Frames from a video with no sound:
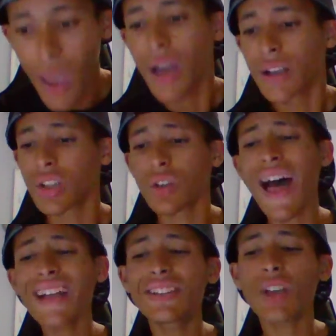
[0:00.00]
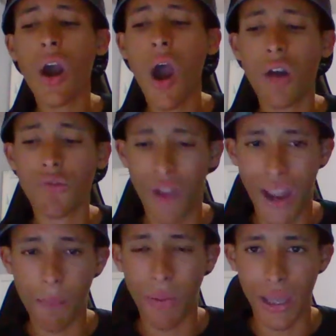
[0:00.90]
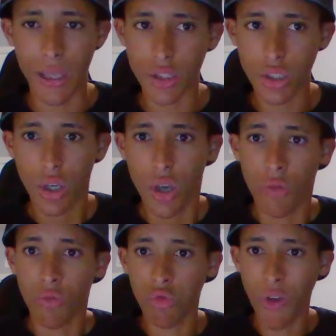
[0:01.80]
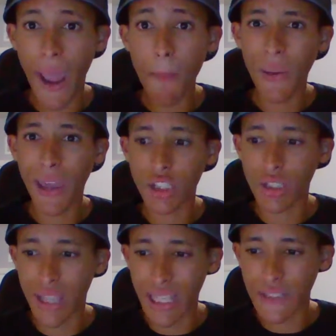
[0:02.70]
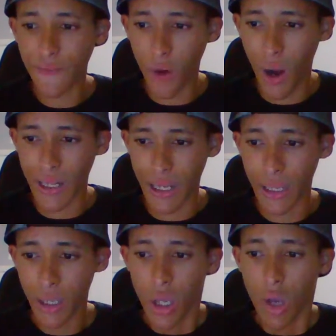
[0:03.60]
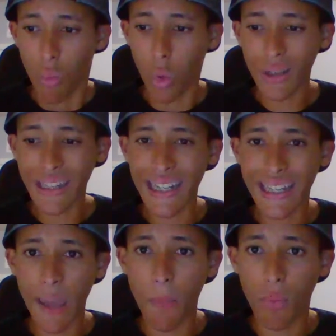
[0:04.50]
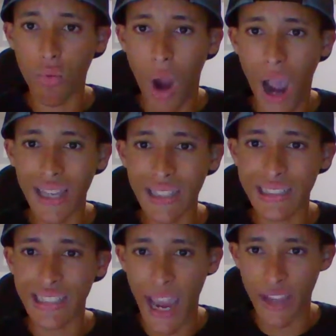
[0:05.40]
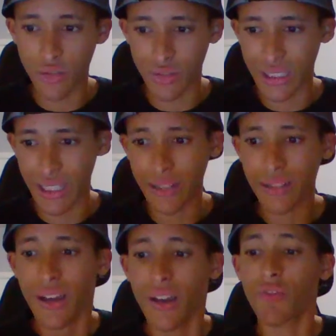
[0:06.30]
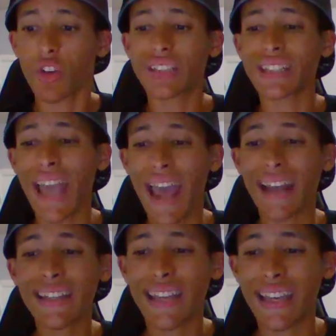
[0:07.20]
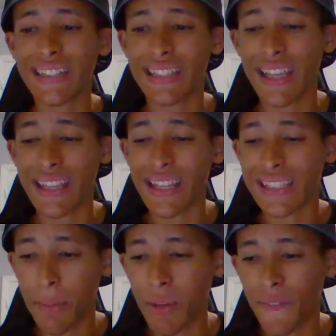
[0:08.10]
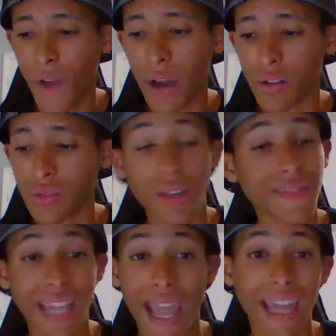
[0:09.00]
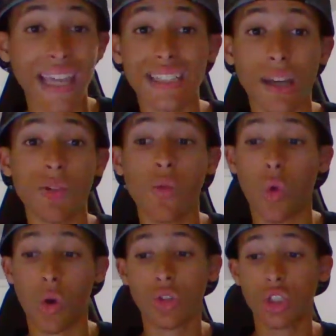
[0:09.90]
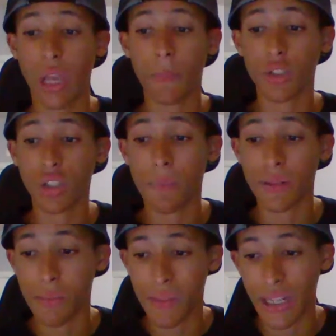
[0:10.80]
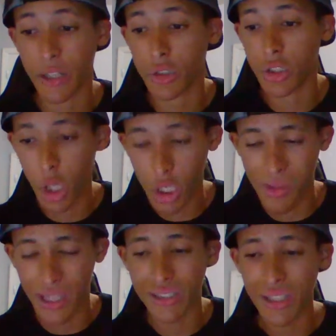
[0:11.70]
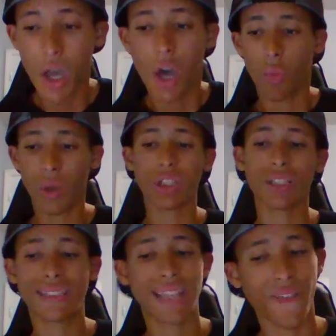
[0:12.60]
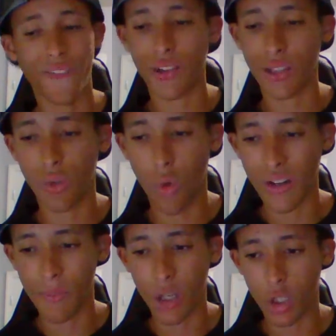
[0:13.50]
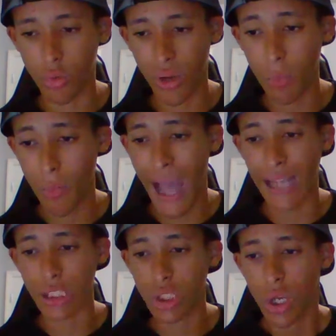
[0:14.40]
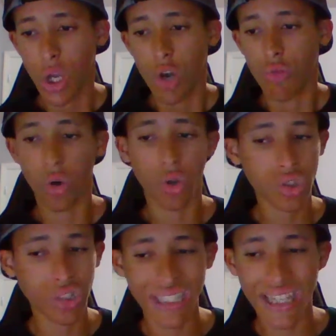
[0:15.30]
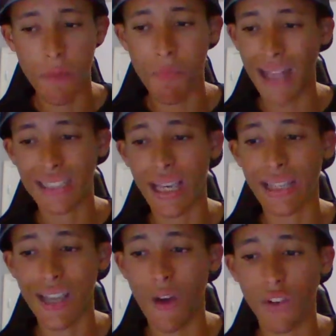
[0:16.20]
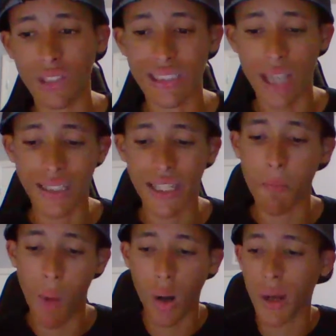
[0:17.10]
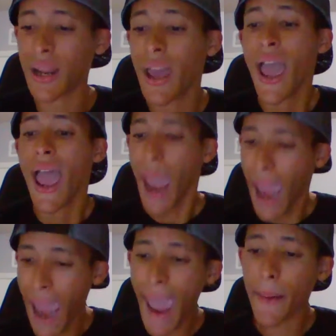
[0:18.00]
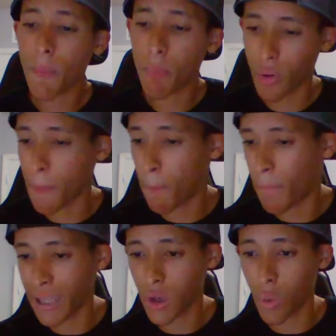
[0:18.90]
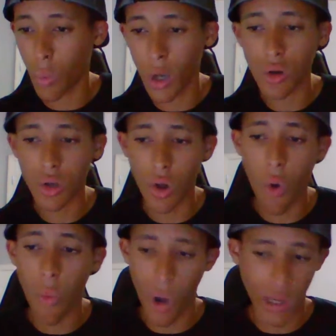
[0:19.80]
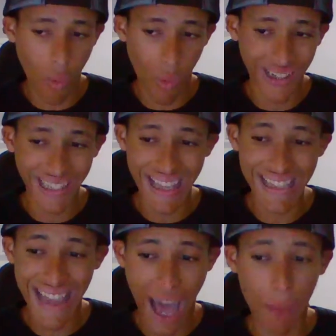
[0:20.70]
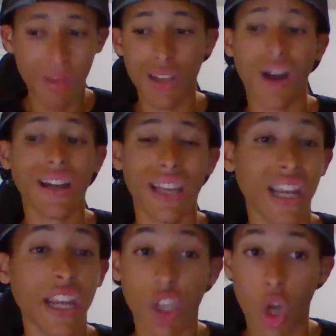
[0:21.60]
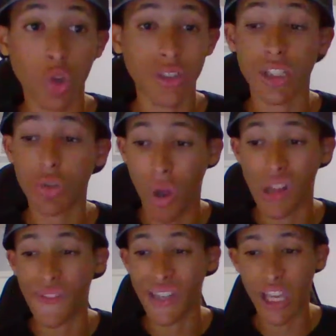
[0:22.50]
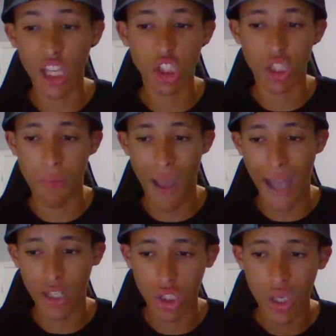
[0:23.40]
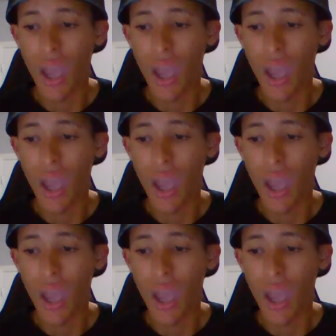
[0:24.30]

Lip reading: So let's start on Rampage. Rampage this Friday, we're going to get Bryan Danielson versus Eddie Kingston in the semifinals of the AEW World Championship Eliminator Tournament, which is definitely going to be a great match. We're also going to get Matt Sydal versus Dante Martin, and Britt Baker will go one-on-one against Abaddon in a no disqualification match.